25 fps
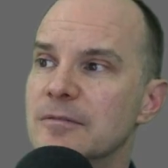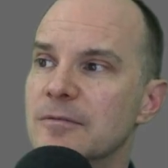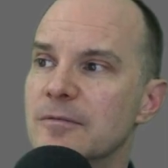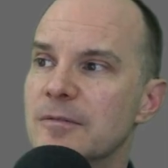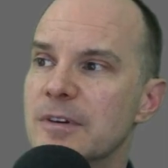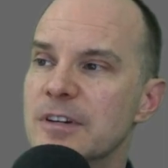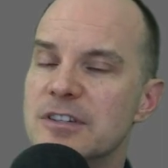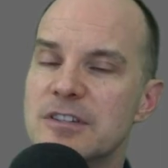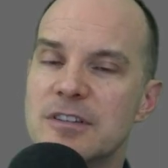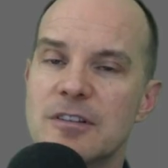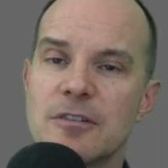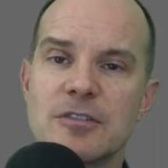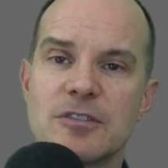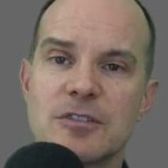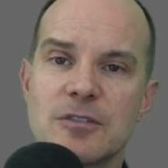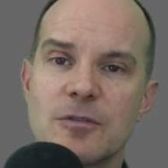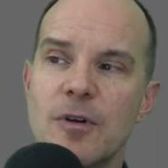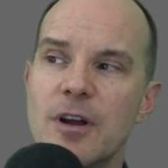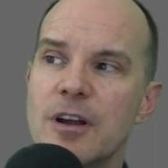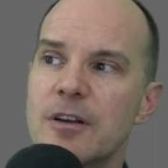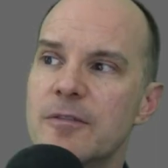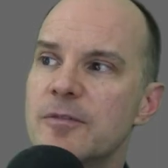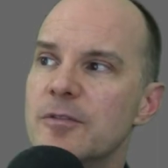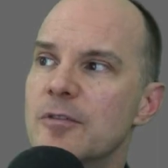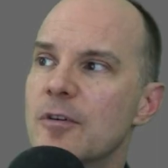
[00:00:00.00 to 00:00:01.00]
which there's
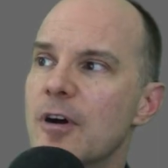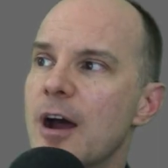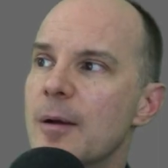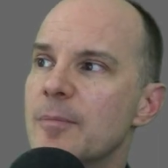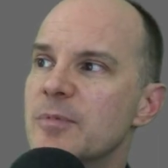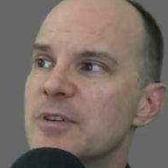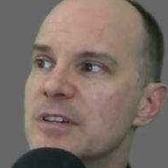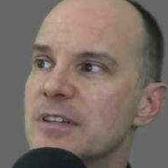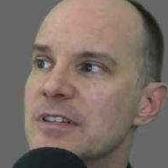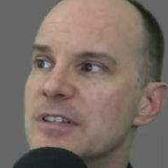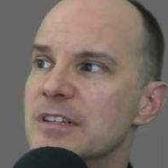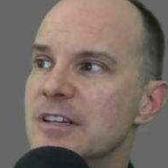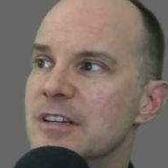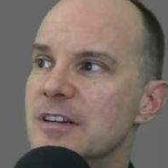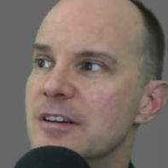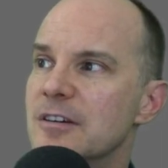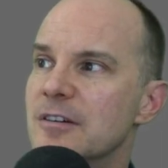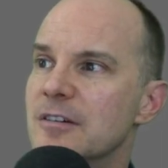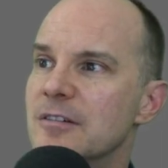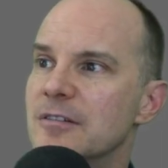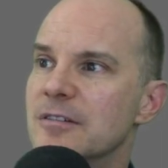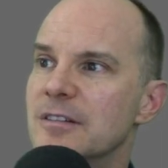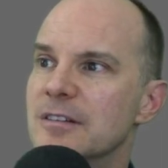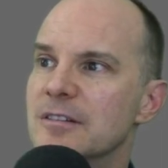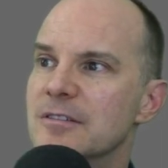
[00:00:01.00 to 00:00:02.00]
quite a few options
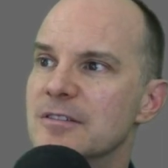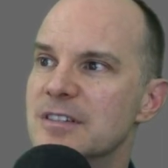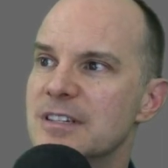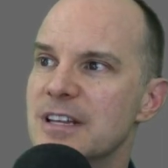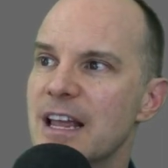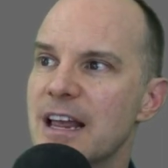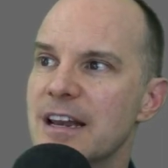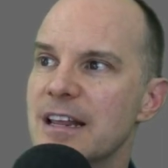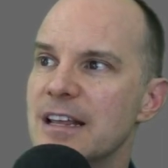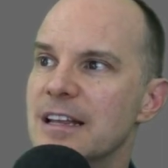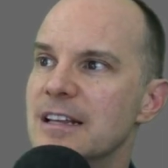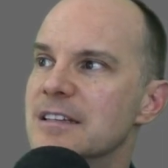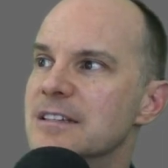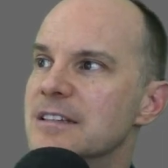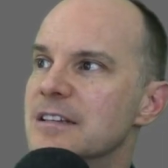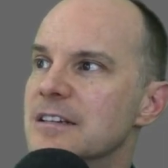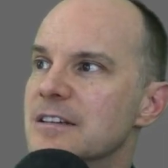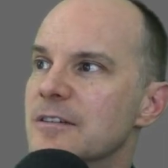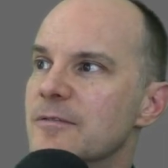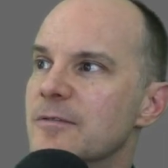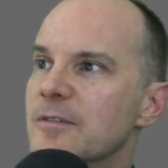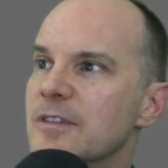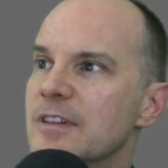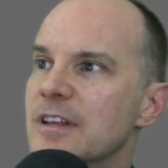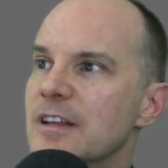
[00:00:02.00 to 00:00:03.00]
here. There's settings and
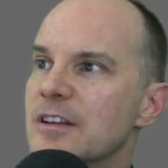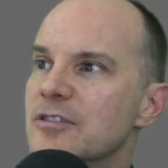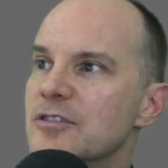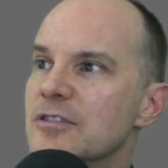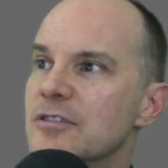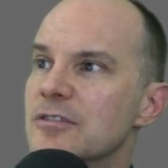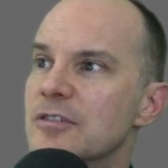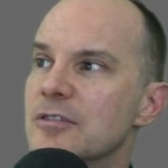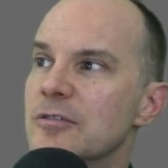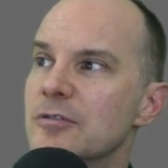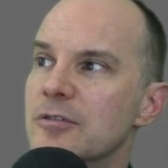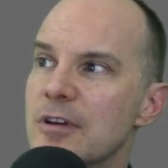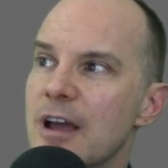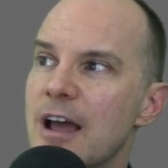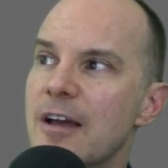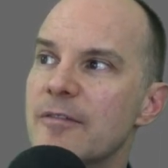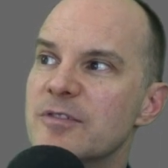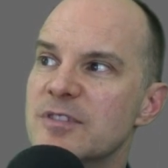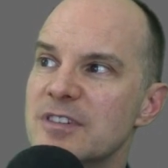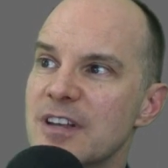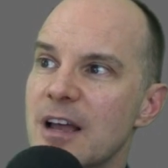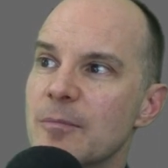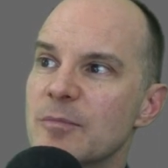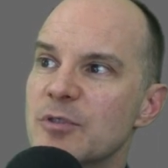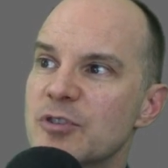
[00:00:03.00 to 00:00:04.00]
different things you do. You have
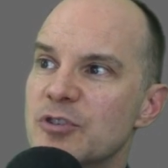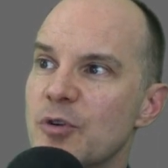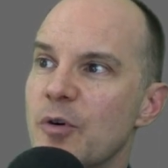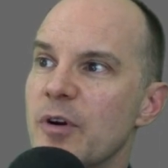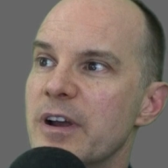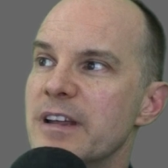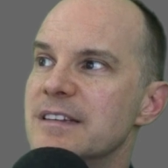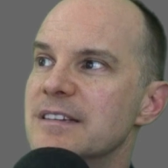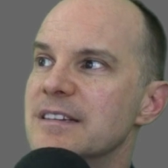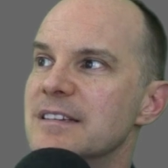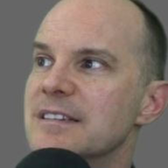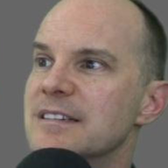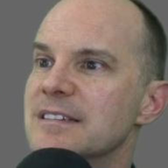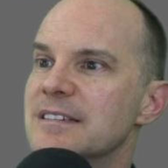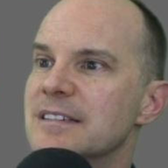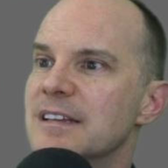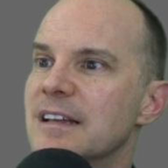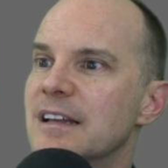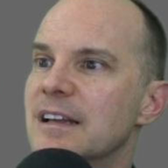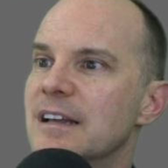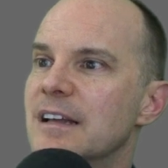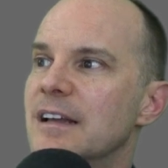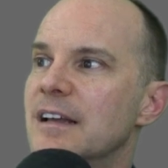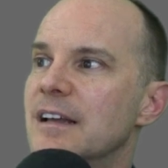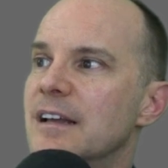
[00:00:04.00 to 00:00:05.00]
some choices.
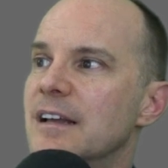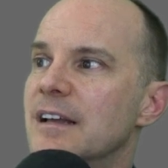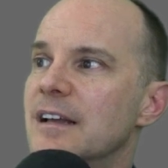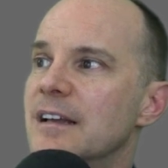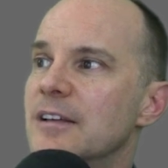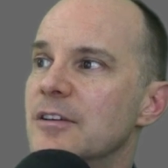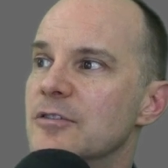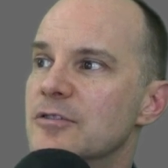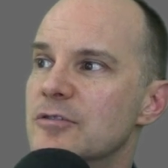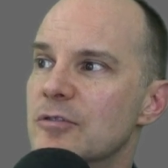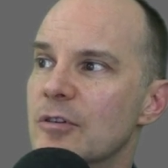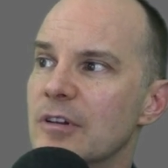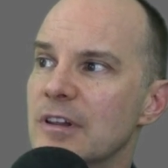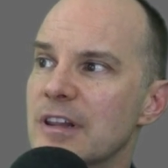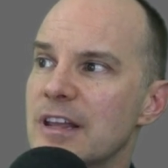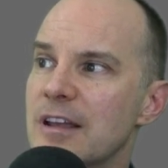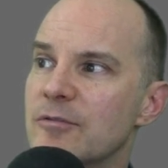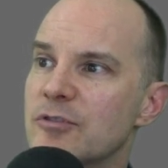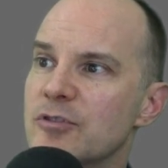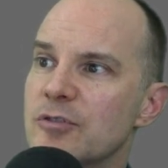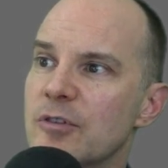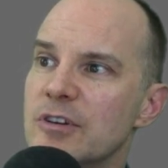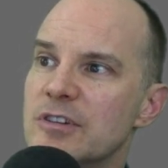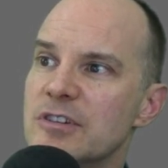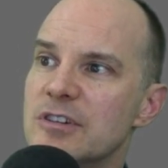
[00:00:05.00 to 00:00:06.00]
You certainly have
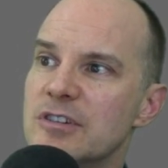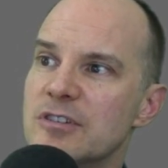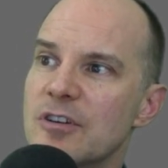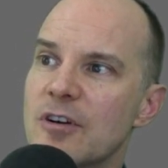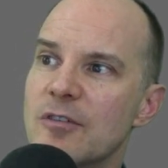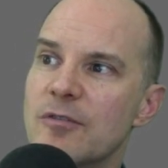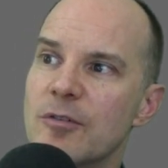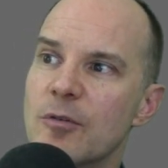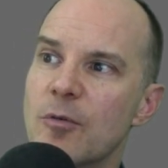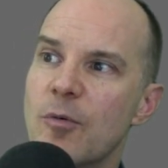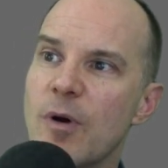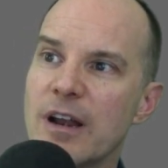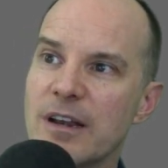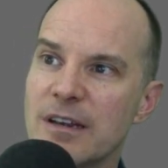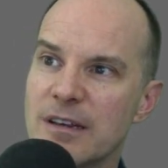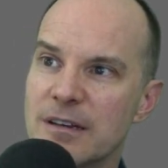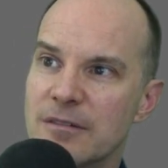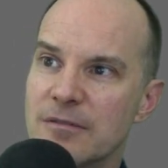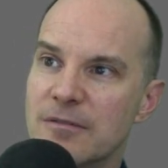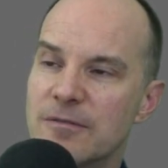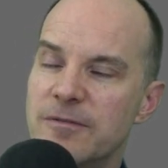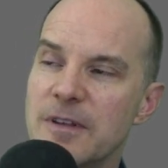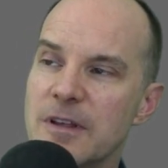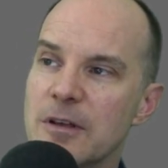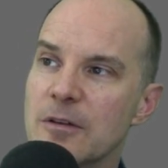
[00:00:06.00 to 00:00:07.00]
choices over what
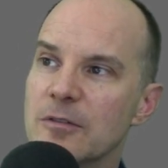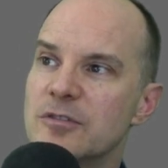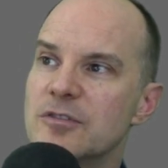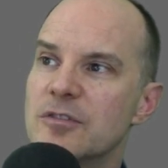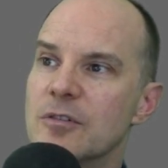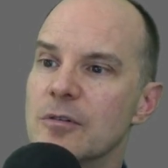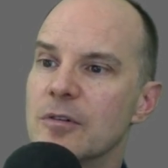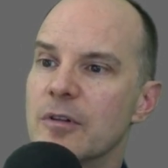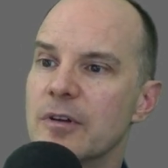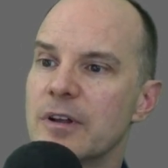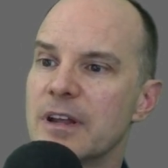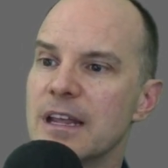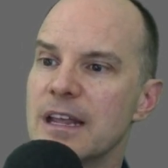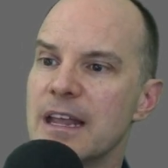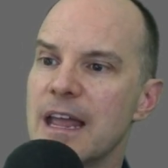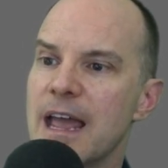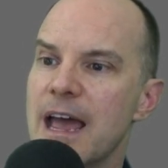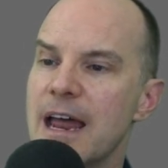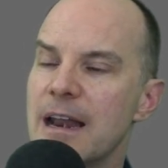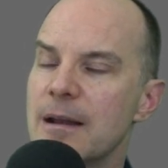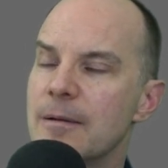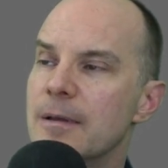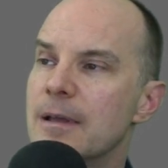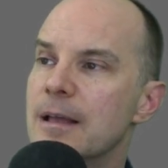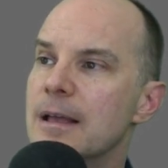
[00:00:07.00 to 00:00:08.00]
fields you're looking
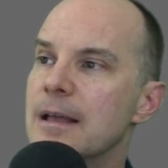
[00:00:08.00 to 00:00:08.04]
at.